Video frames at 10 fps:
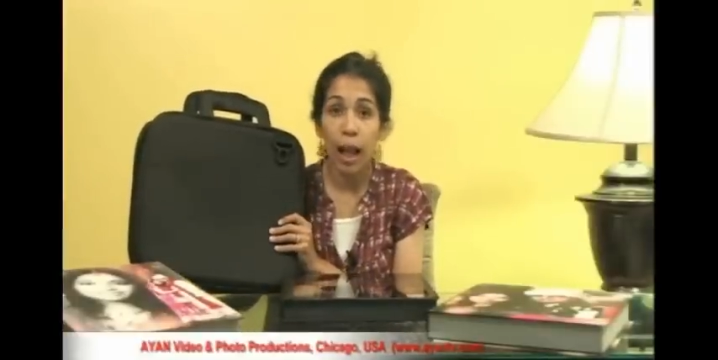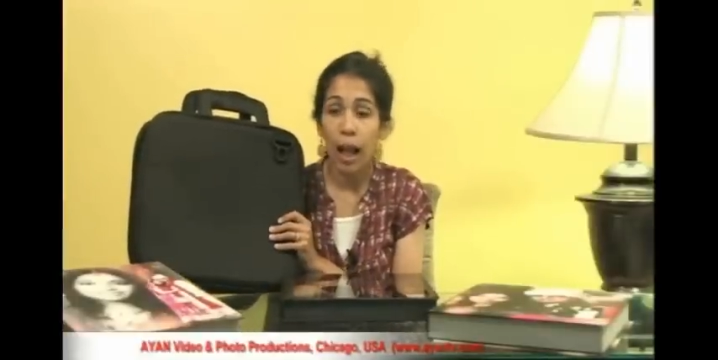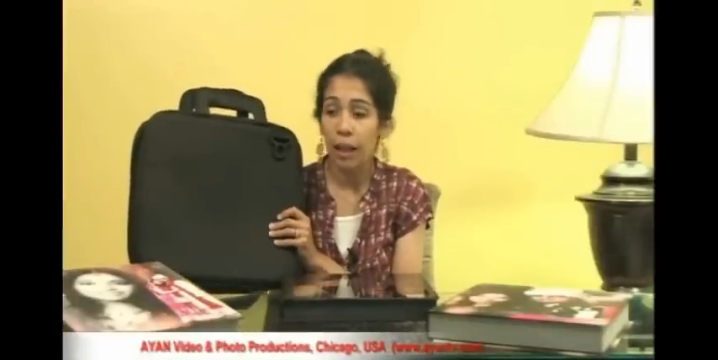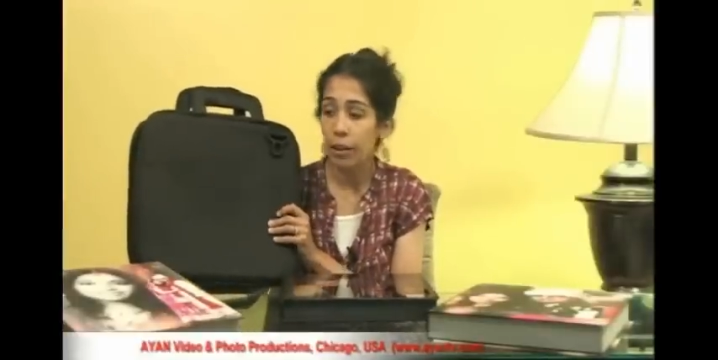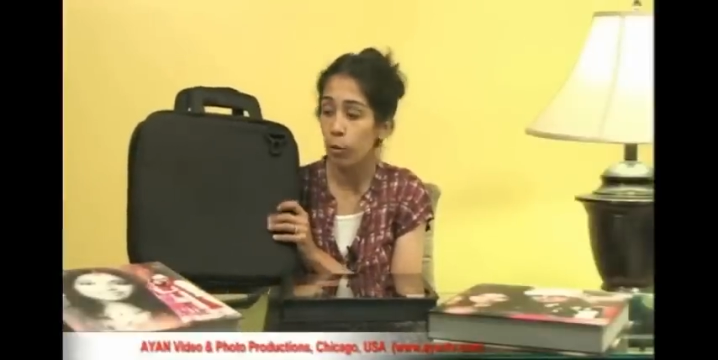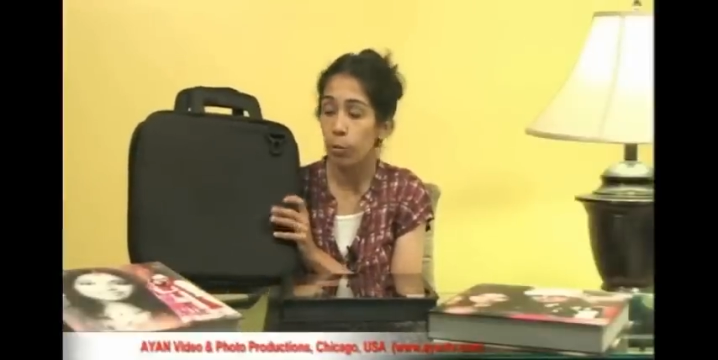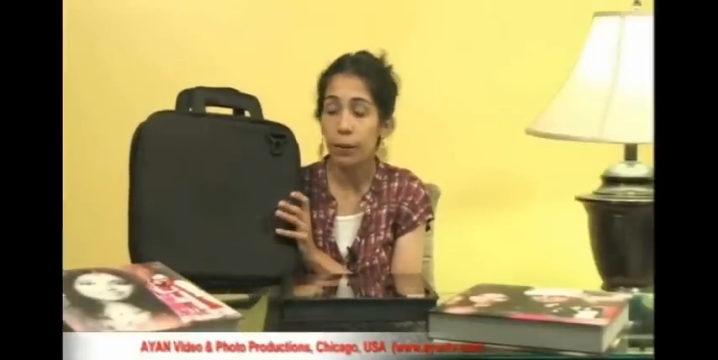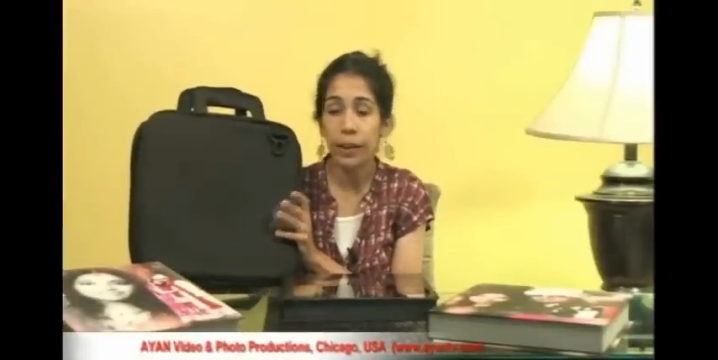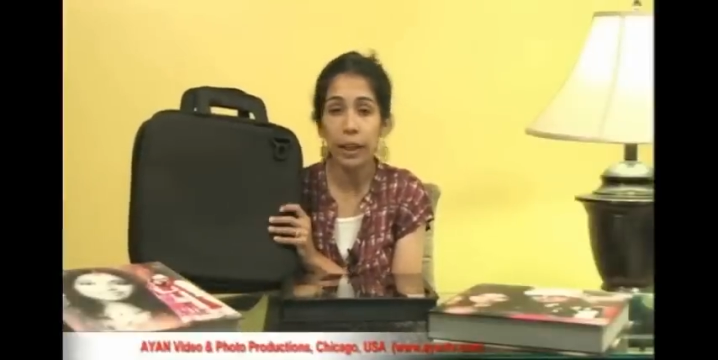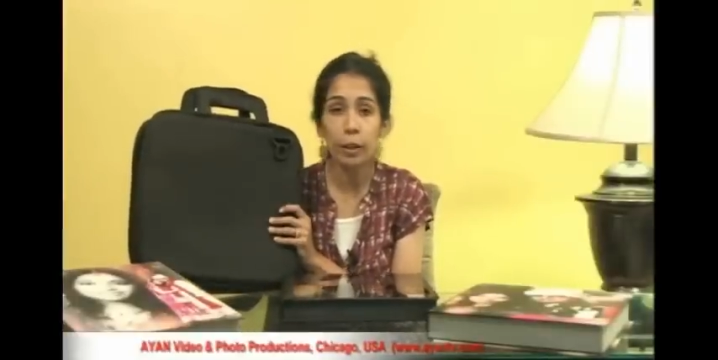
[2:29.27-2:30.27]
and they will
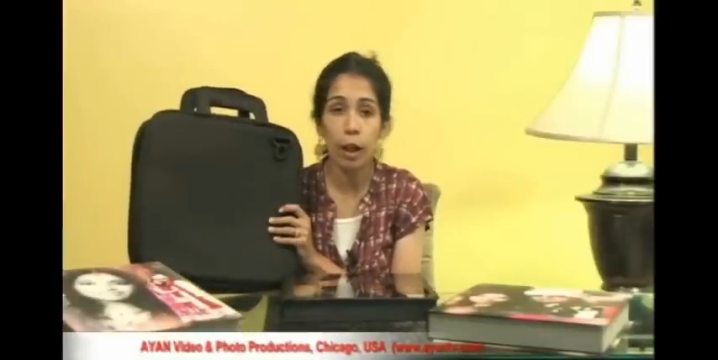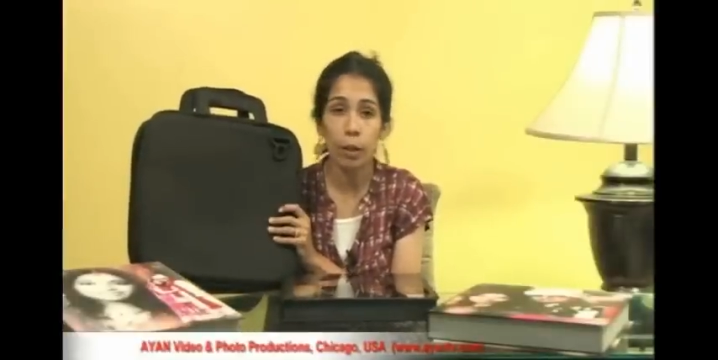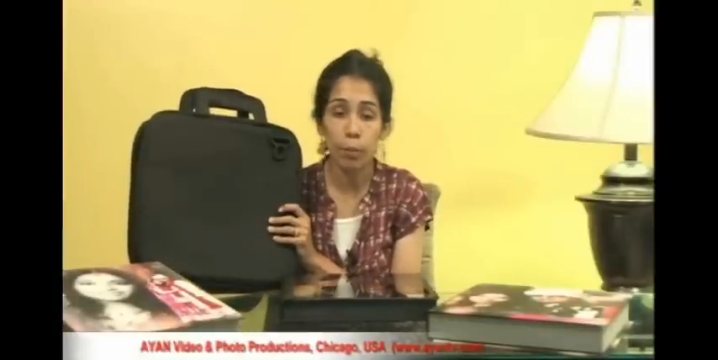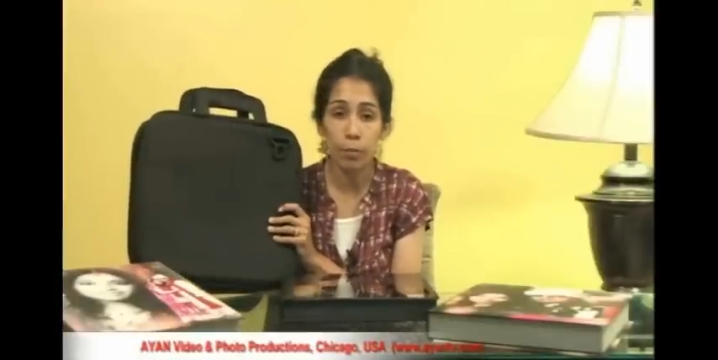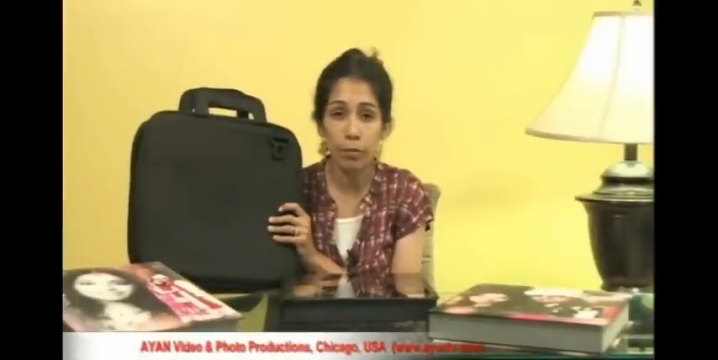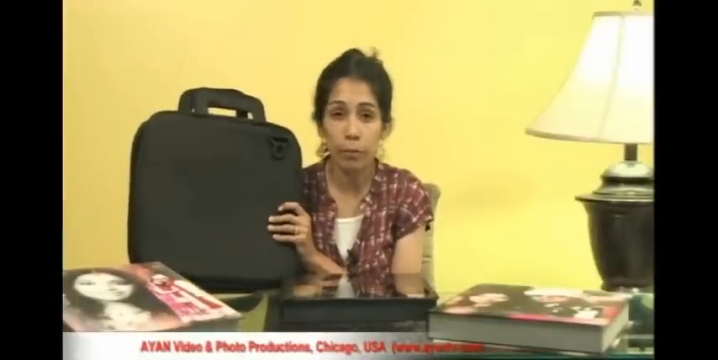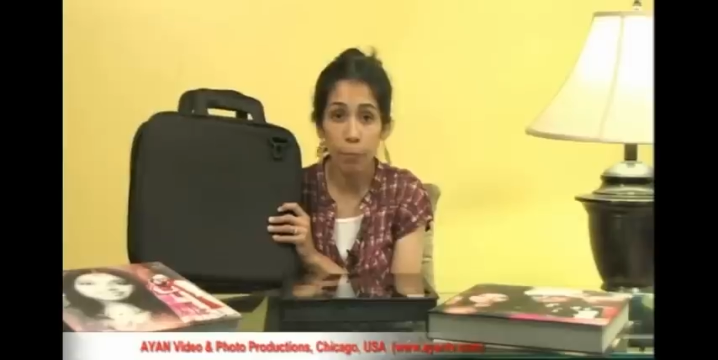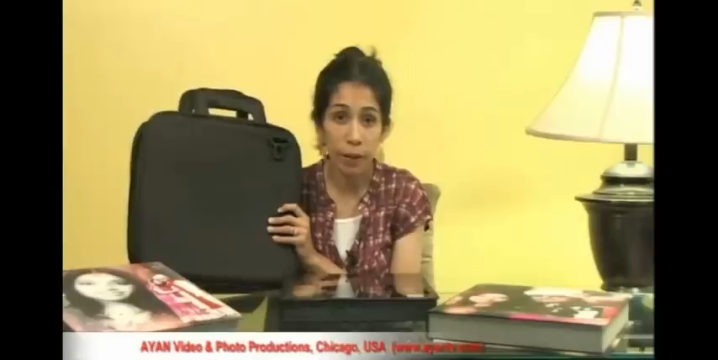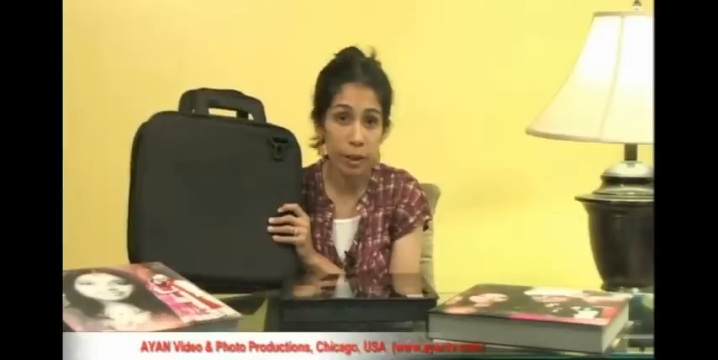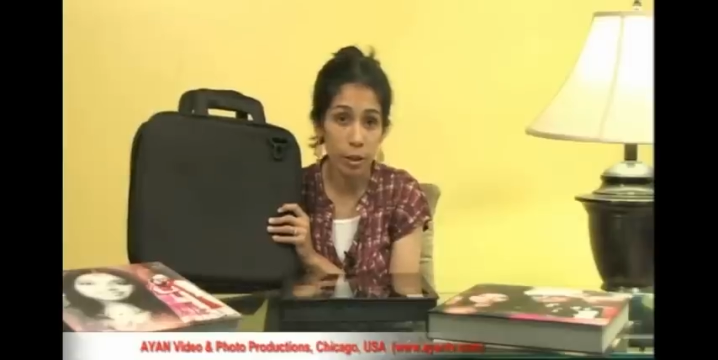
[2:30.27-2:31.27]
protect your album for
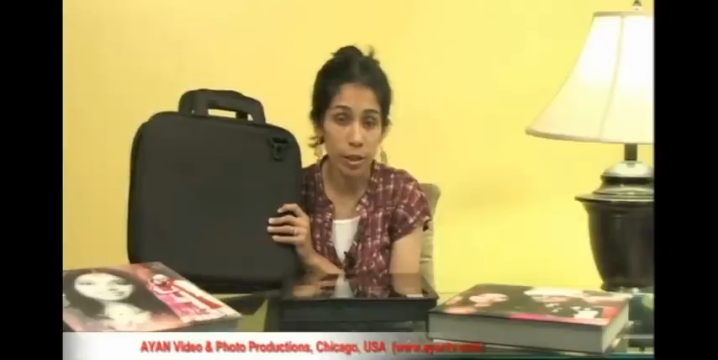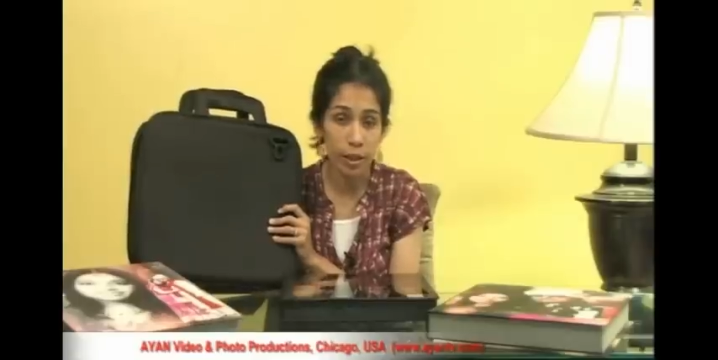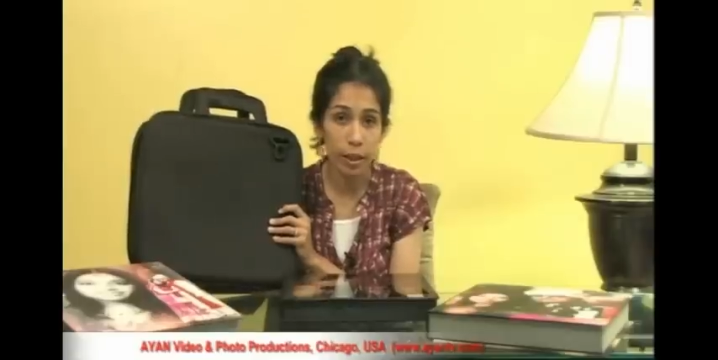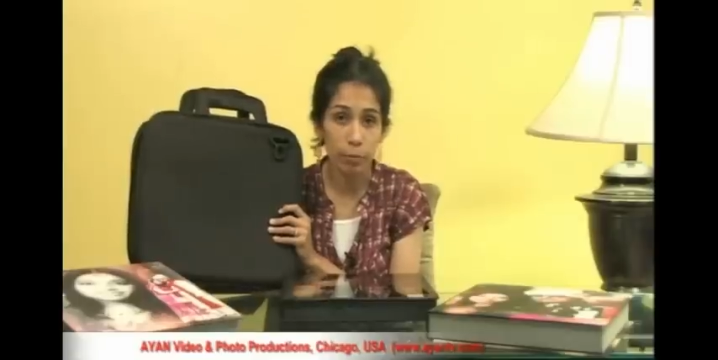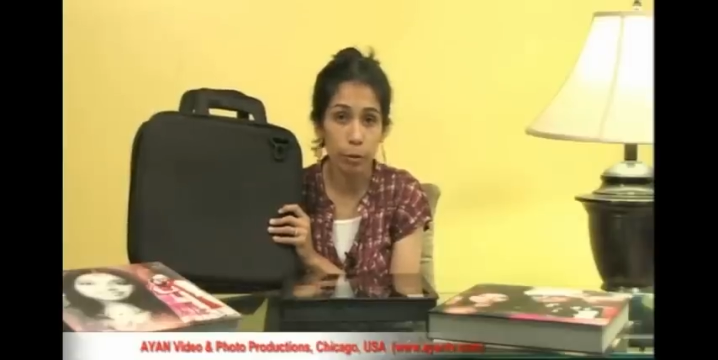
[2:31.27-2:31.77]
many years to come